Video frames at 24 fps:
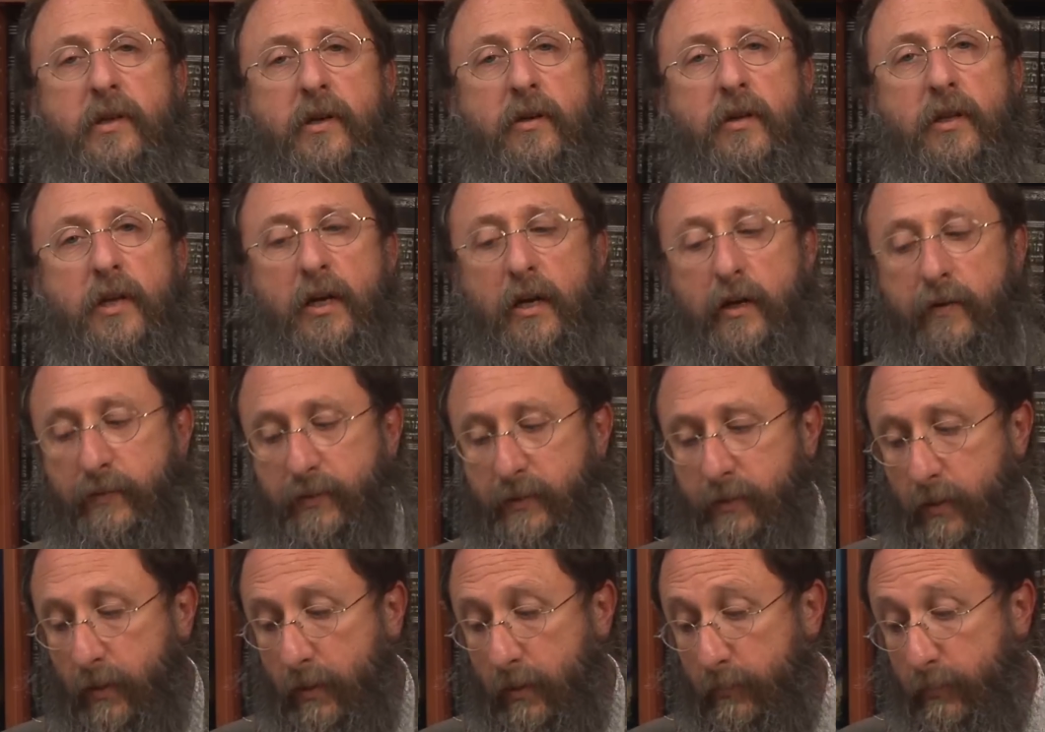in our
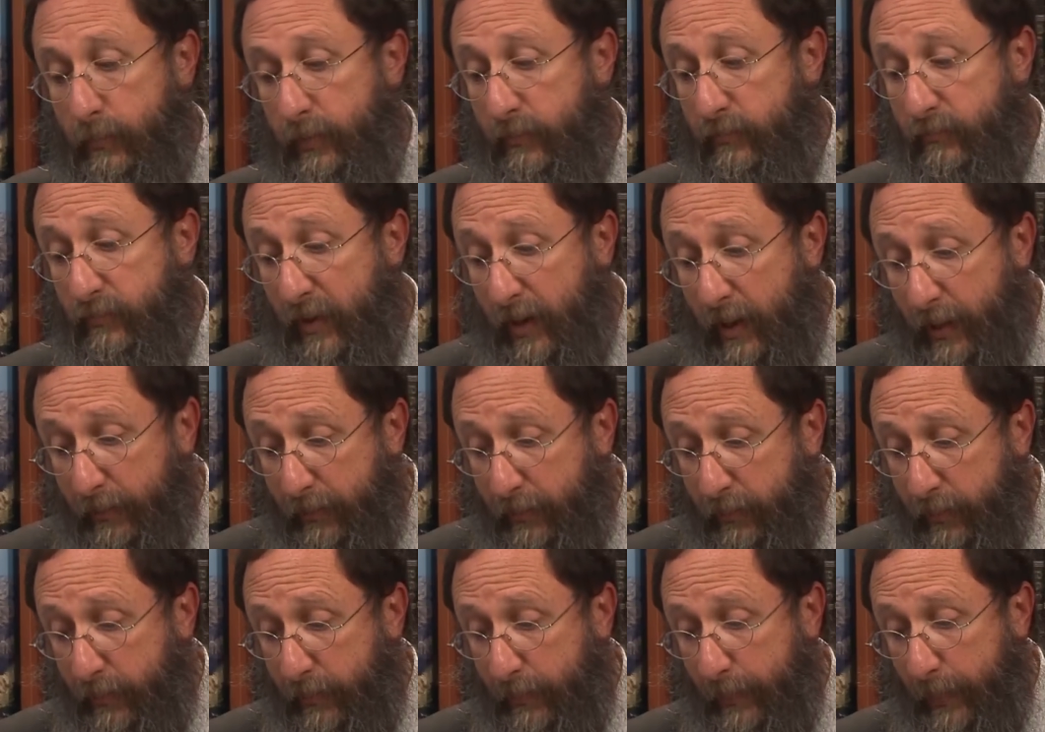lives, but
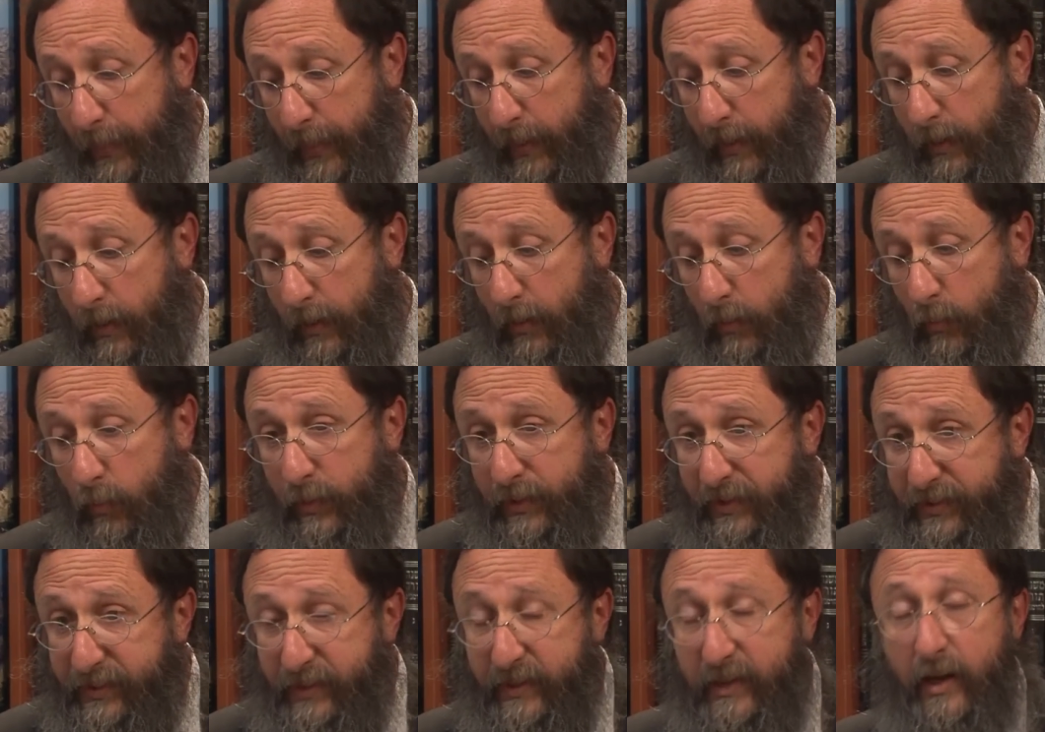rather
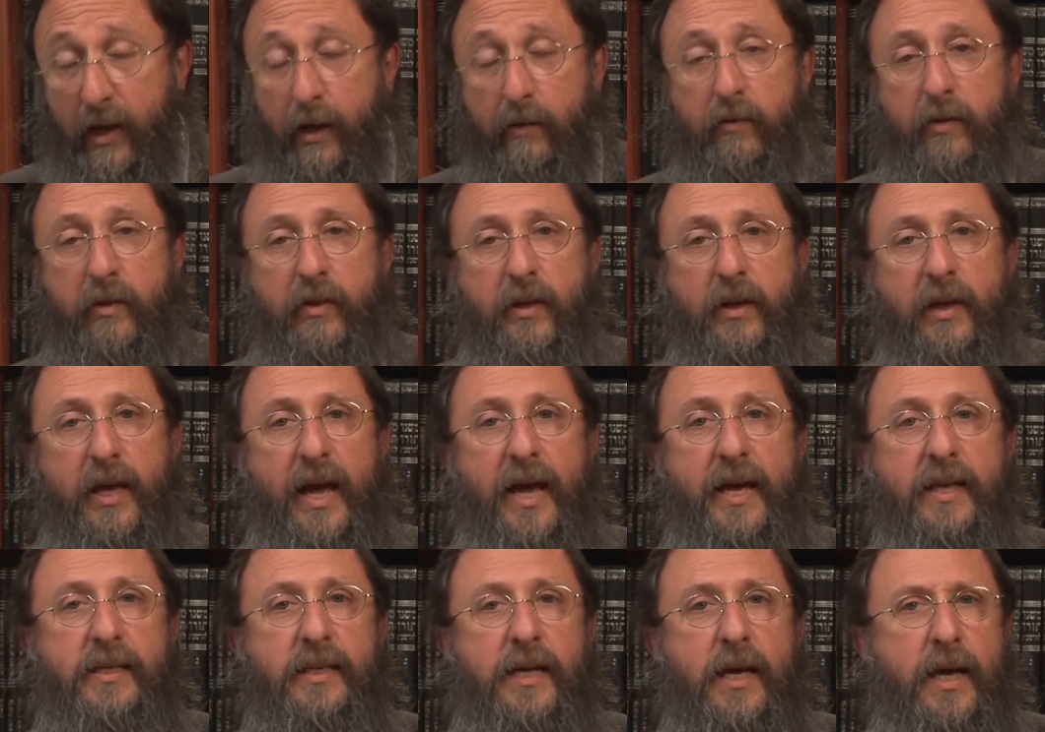we see everything
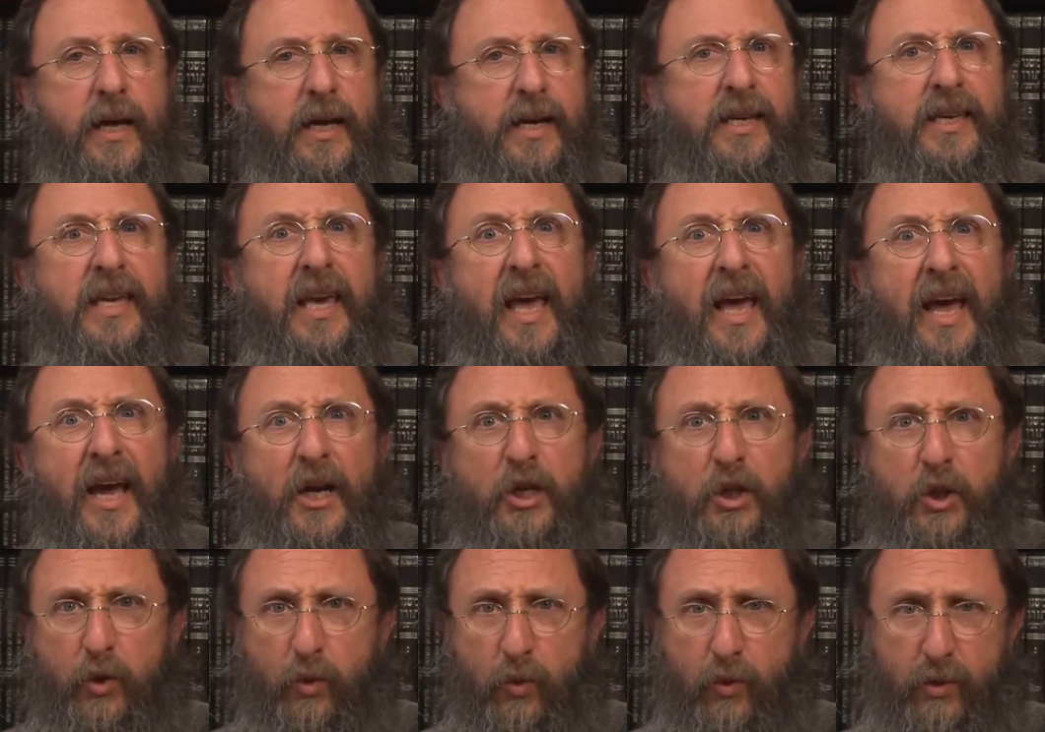as
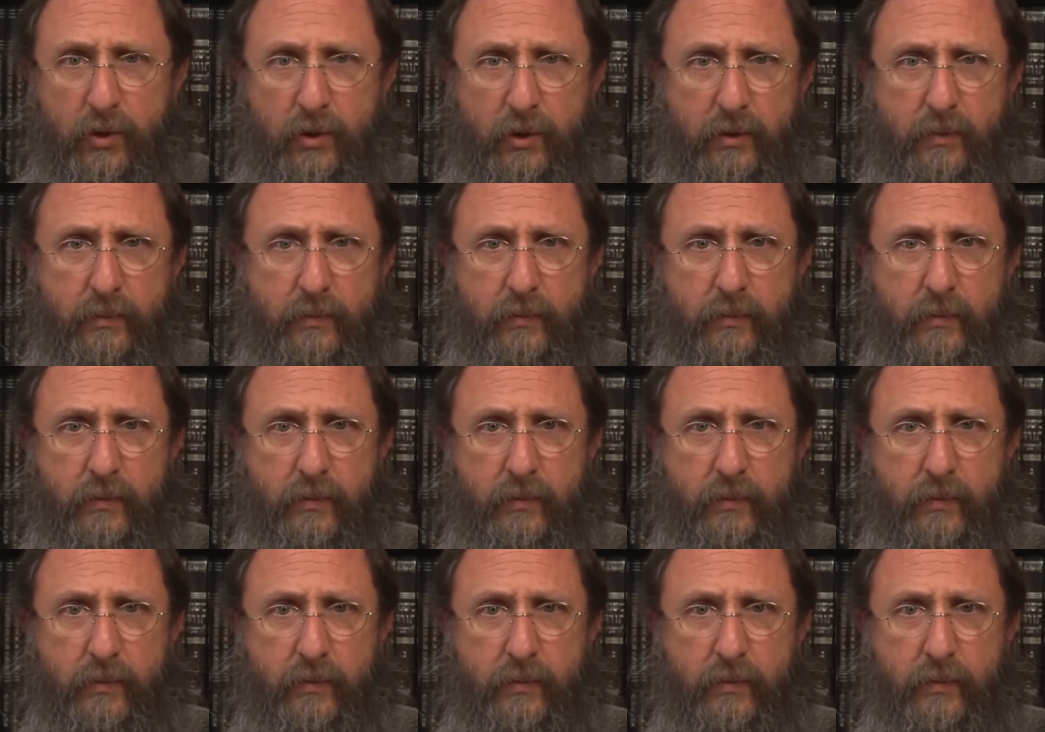casual